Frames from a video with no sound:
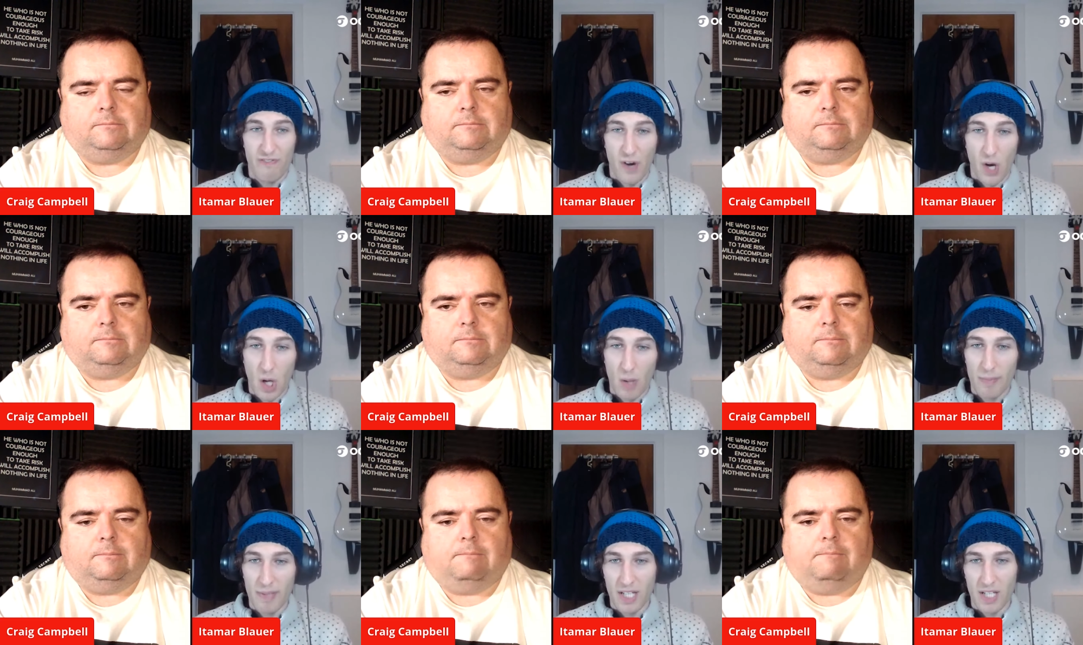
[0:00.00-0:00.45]

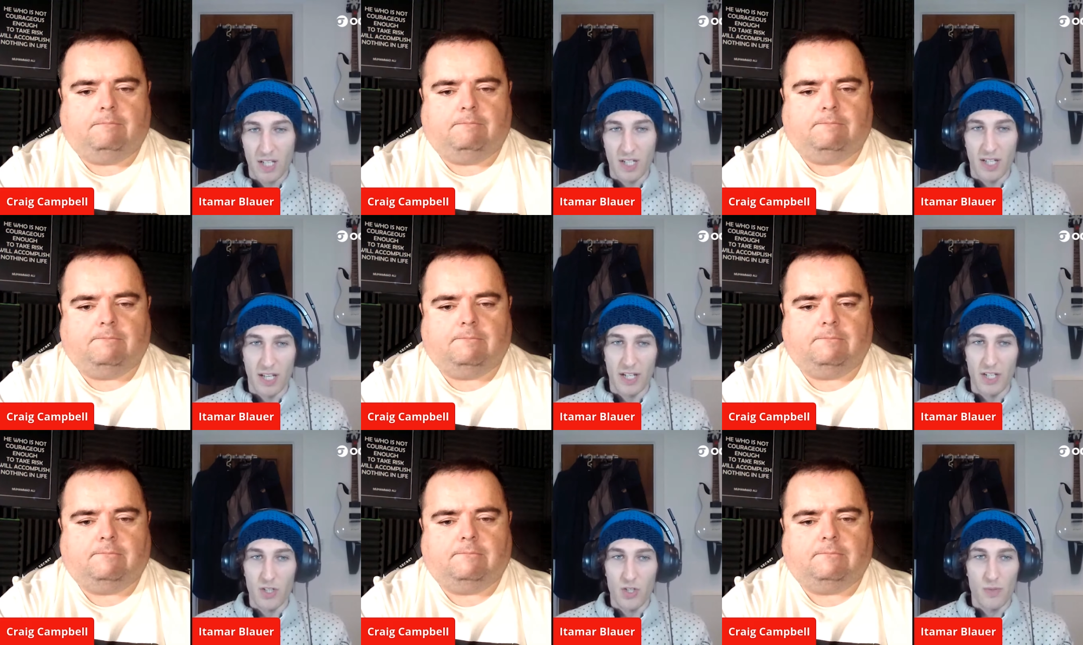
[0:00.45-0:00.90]
Speaker 1: farming
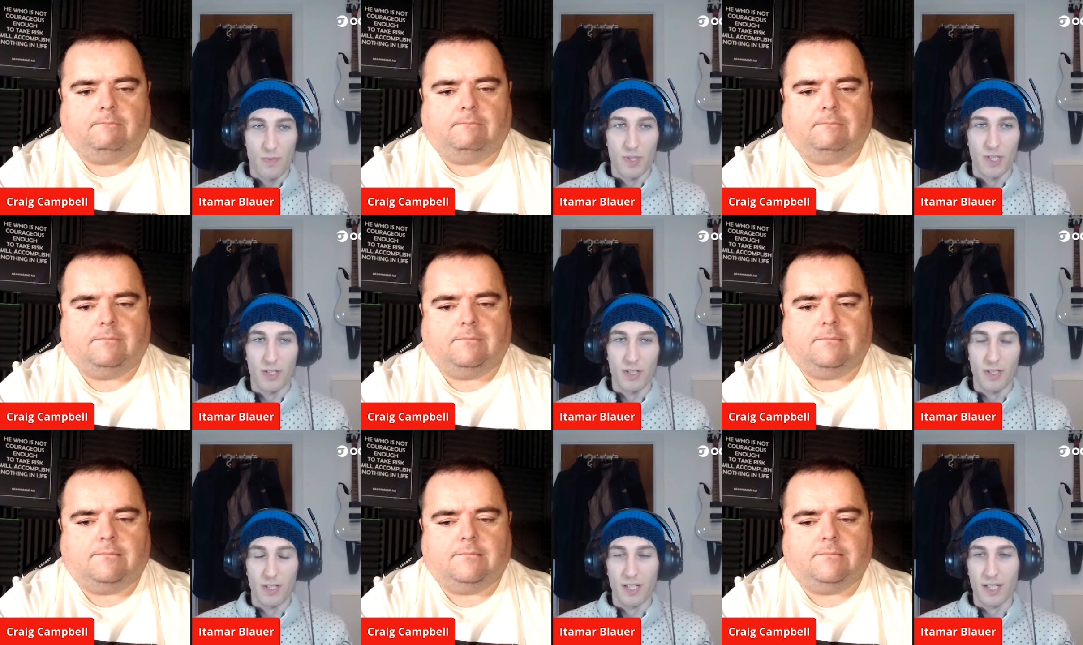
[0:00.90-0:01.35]

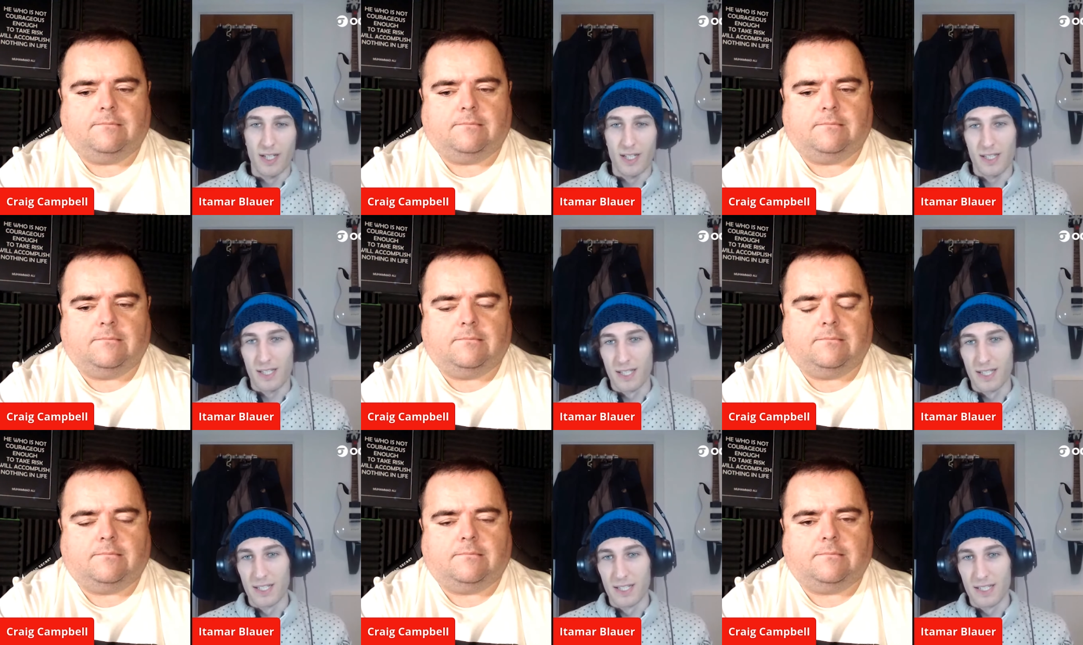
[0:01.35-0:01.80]
engagement
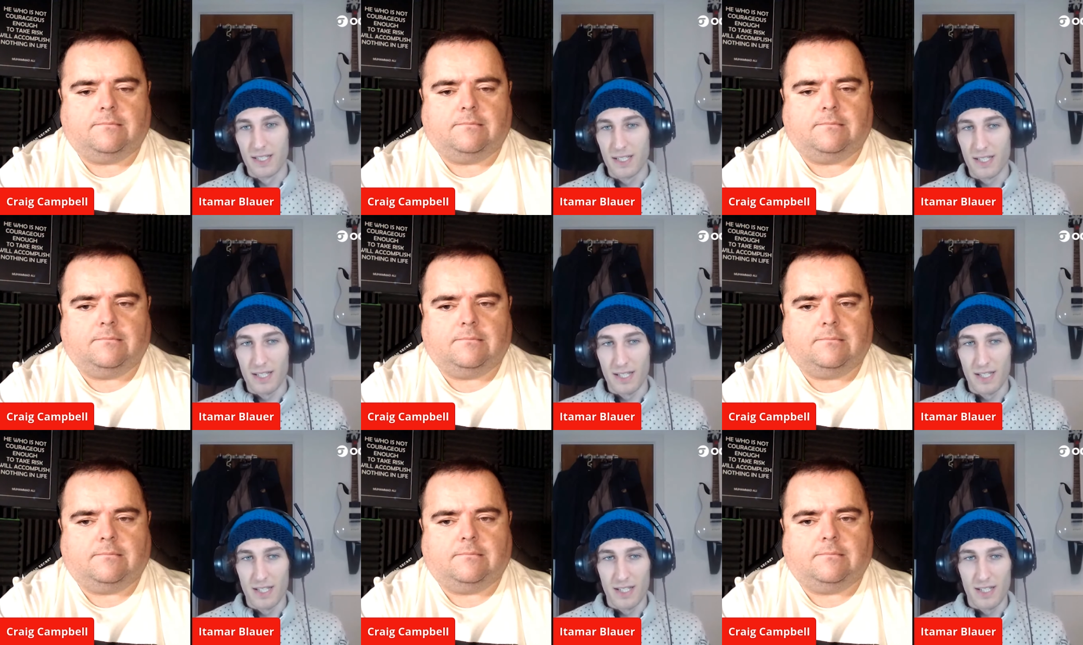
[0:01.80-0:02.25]
linkedin
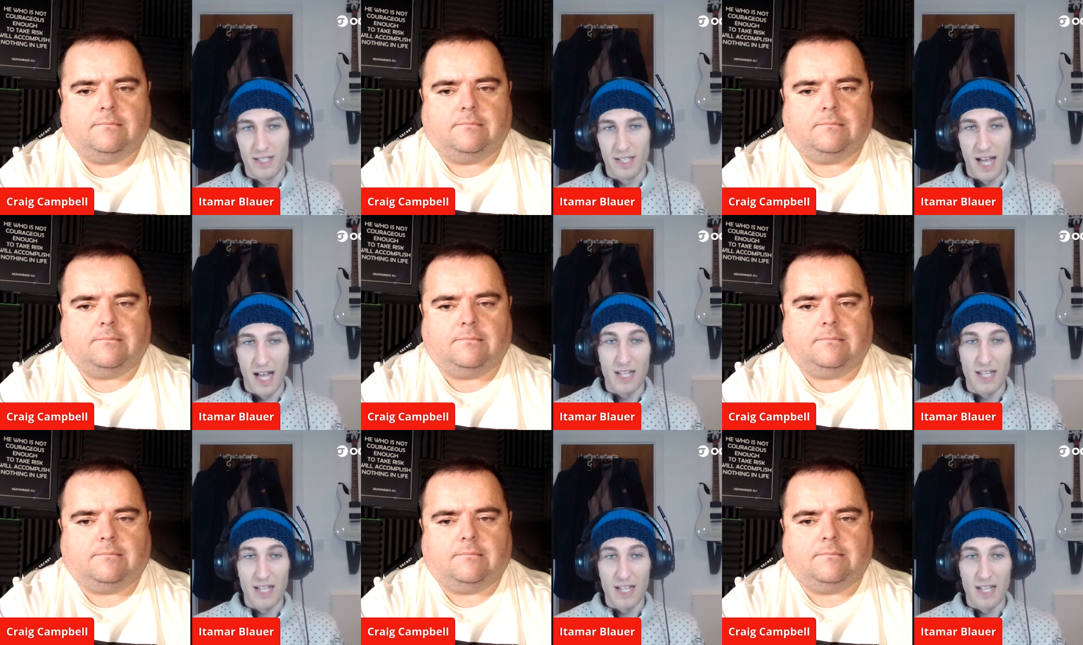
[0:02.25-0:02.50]
is is